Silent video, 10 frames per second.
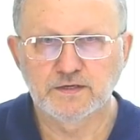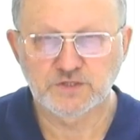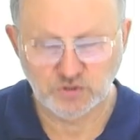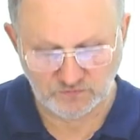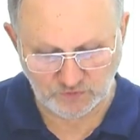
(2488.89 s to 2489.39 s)

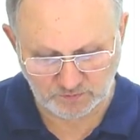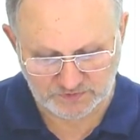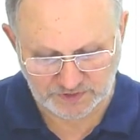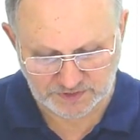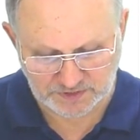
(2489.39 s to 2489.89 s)
So from
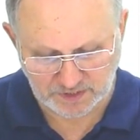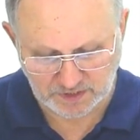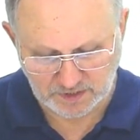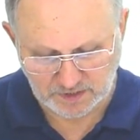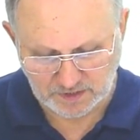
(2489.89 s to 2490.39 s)
this
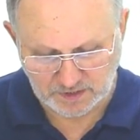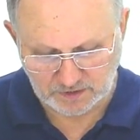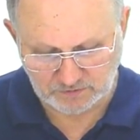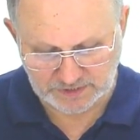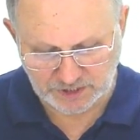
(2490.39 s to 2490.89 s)

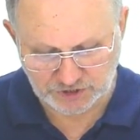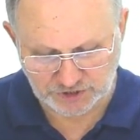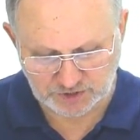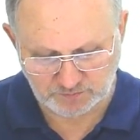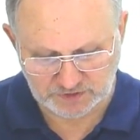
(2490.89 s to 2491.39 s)
relationship